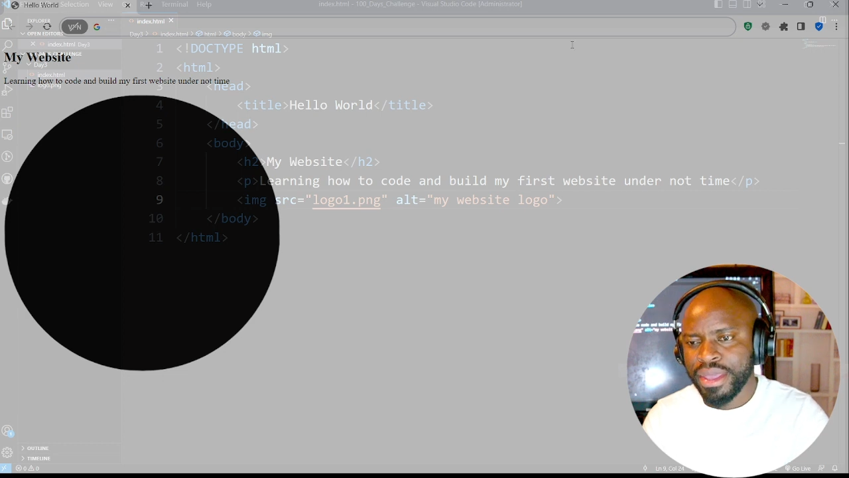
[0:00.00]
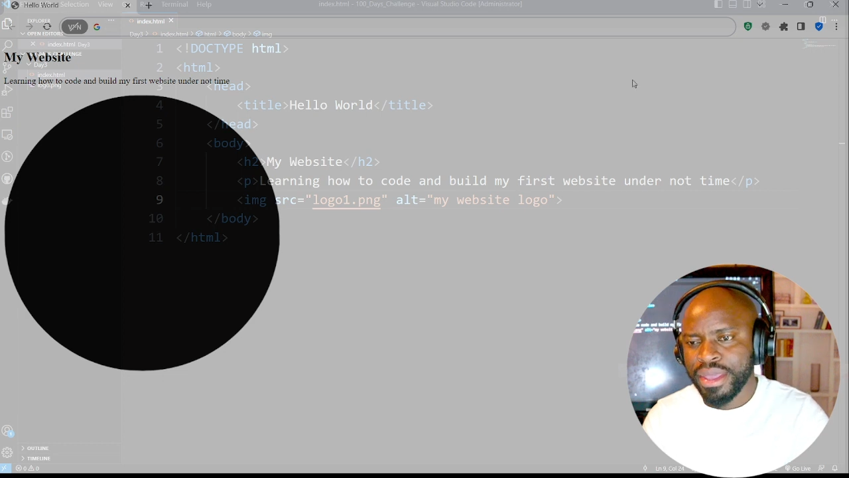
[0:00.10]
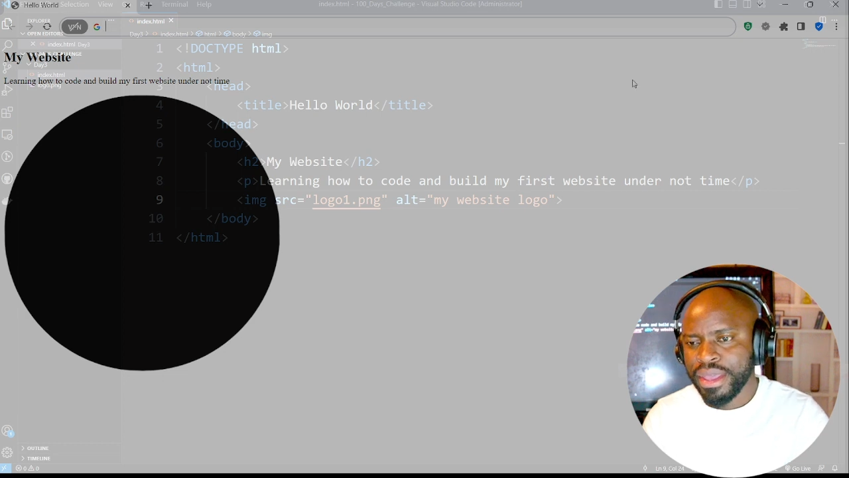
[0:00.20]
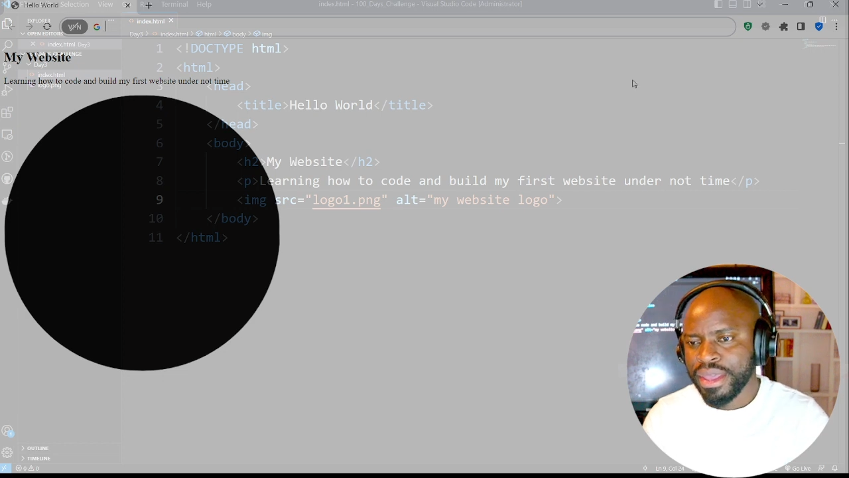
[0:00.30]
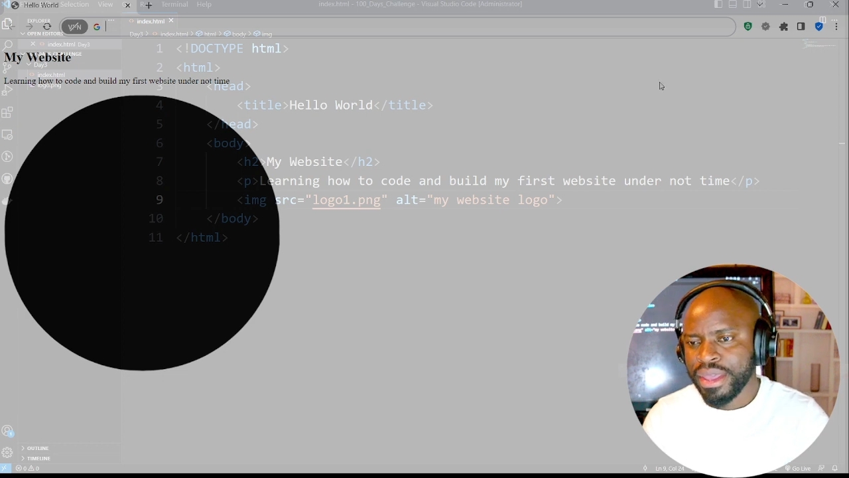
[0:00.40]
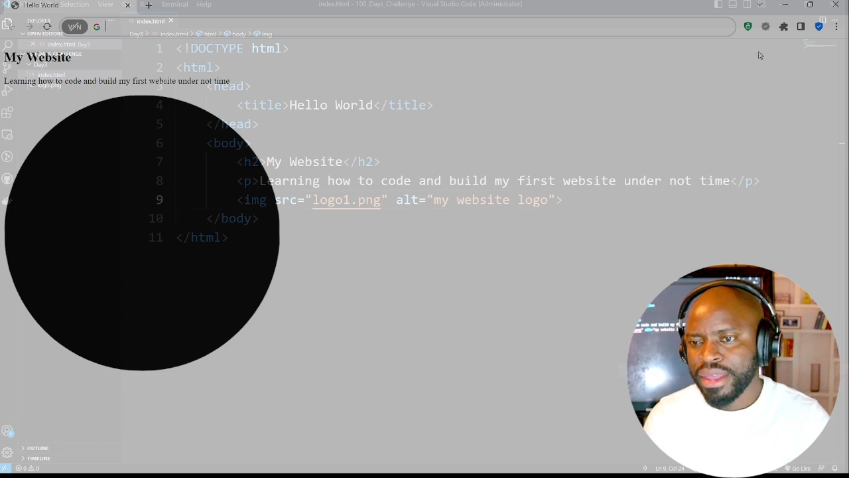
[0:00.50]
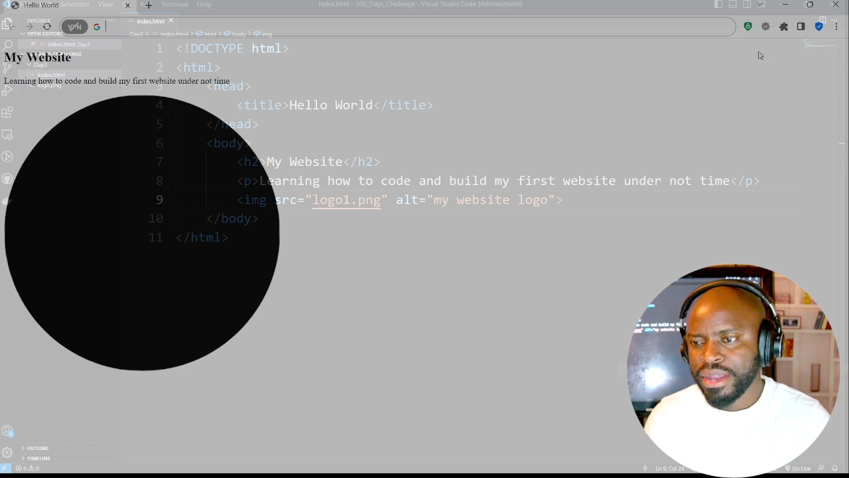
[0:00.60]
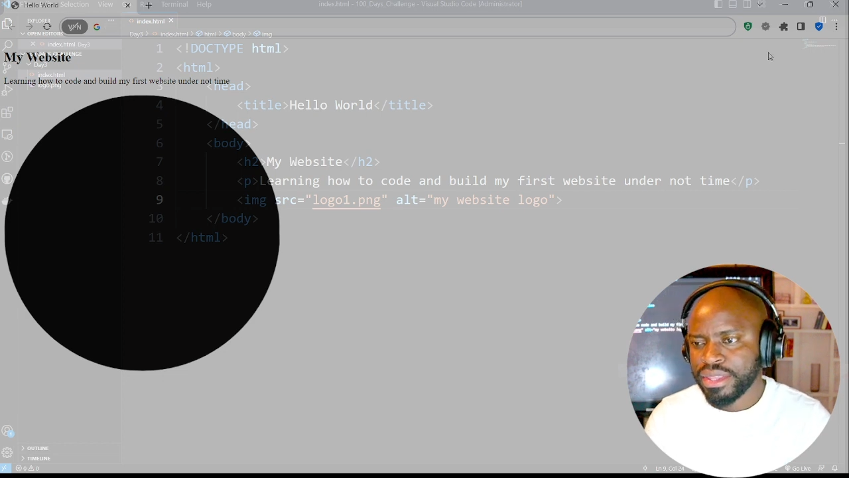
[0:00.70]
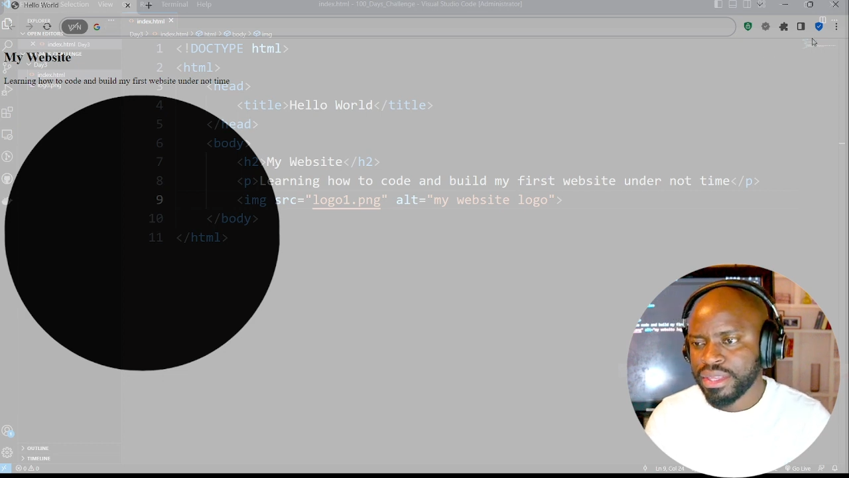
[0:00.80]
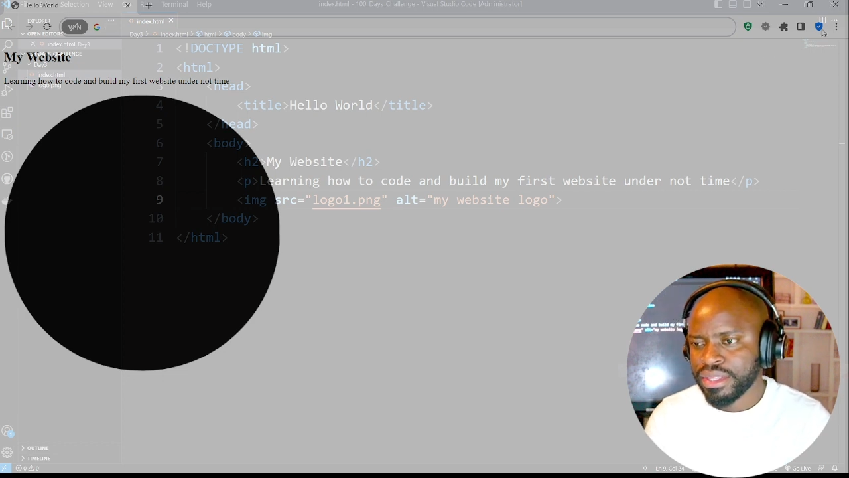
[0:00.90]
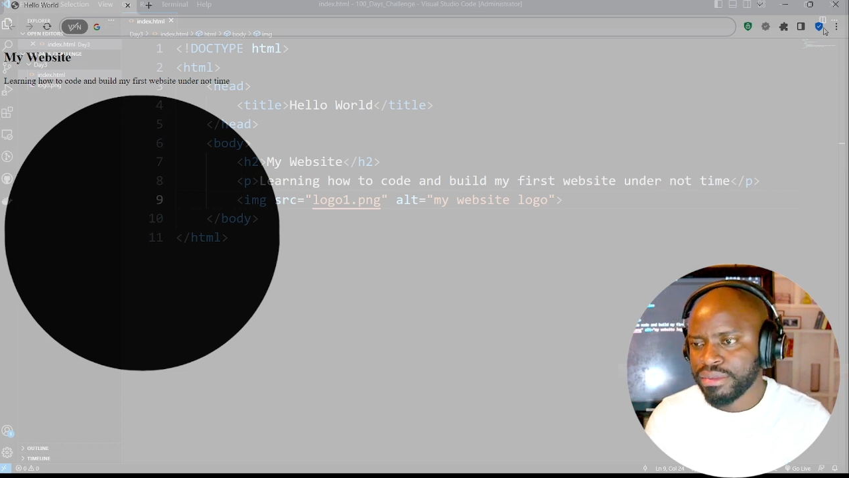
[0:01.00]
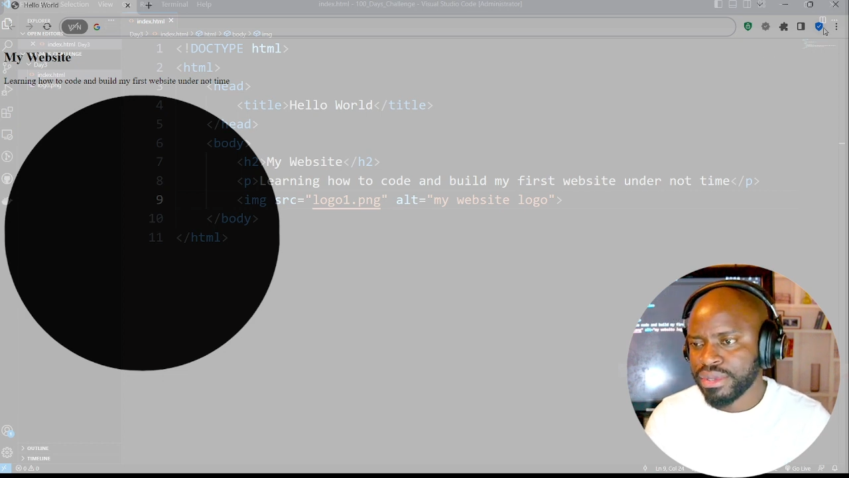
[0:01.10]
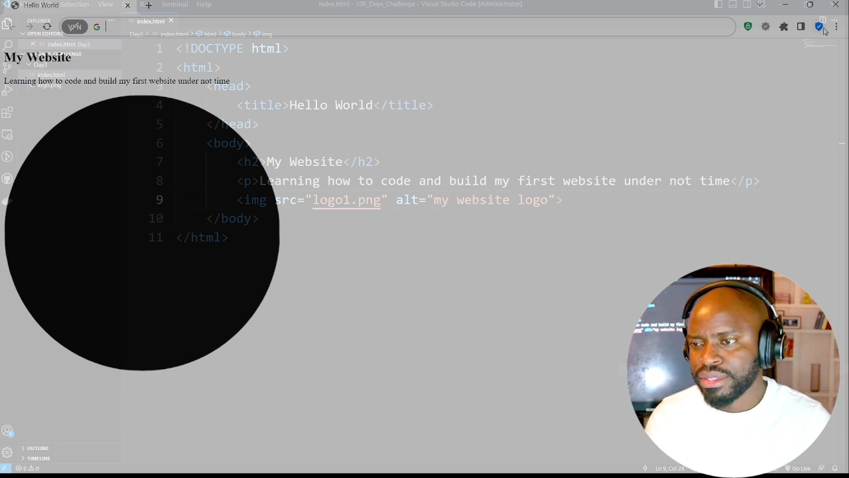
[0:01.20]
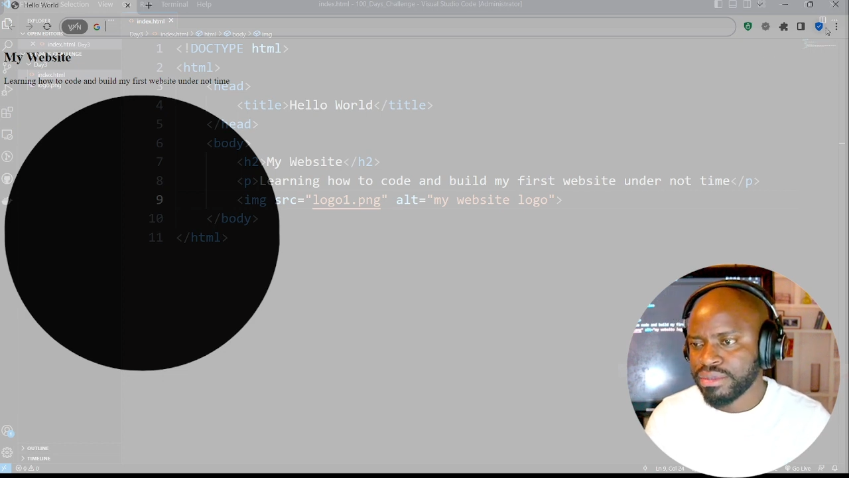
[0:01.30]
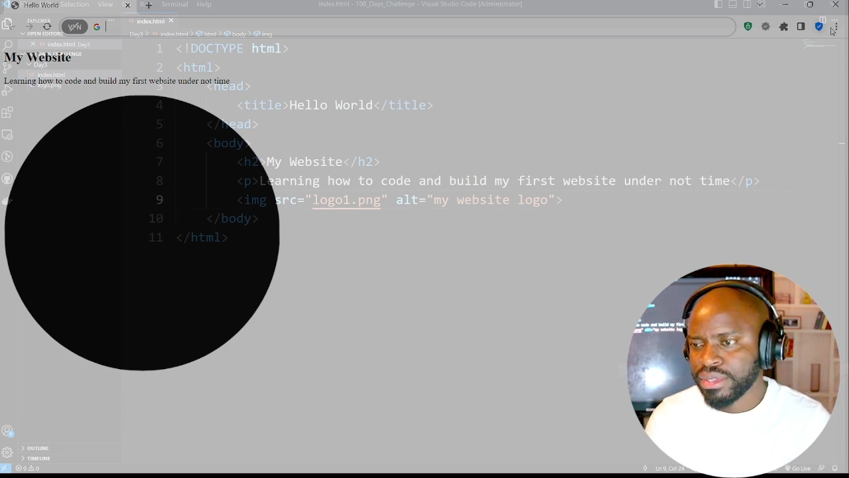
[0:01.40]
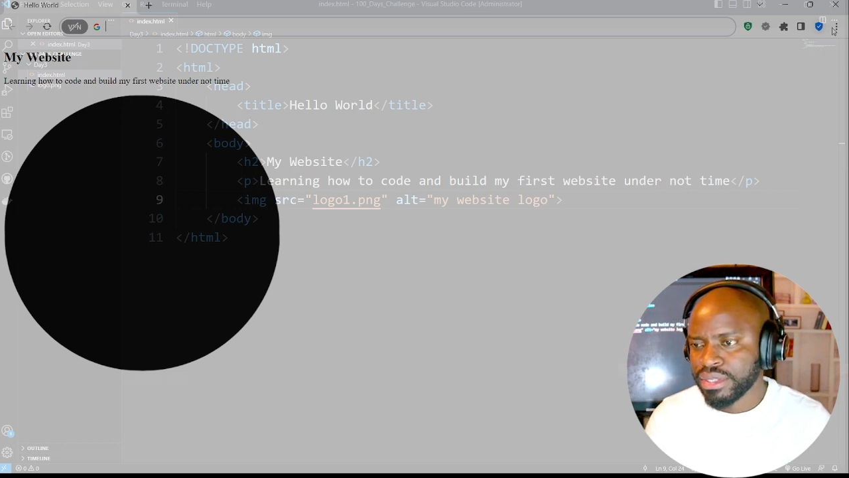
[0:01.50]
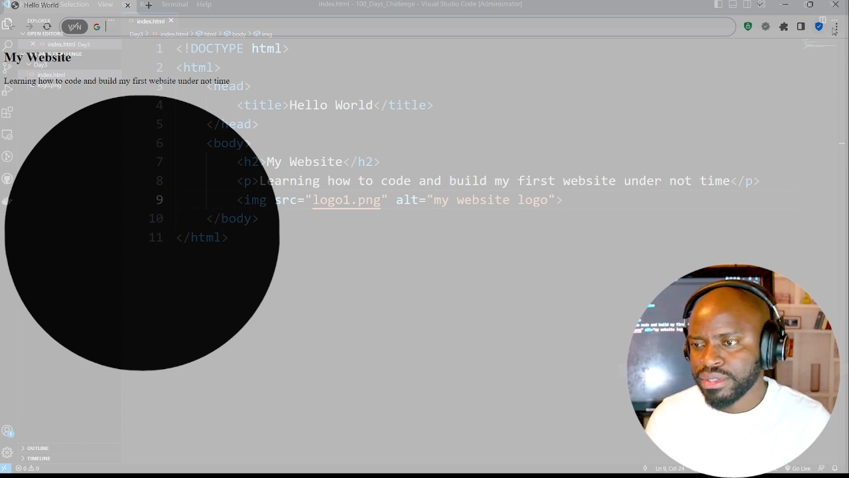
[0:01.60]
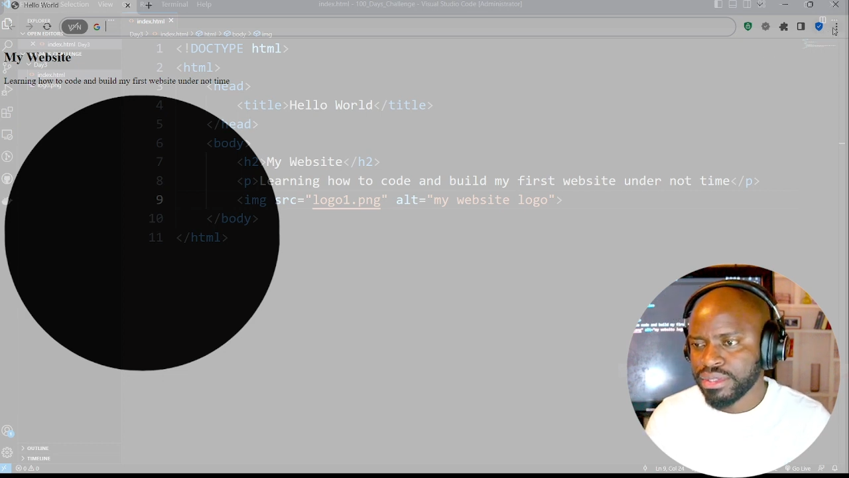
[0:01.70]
And I think the best way to do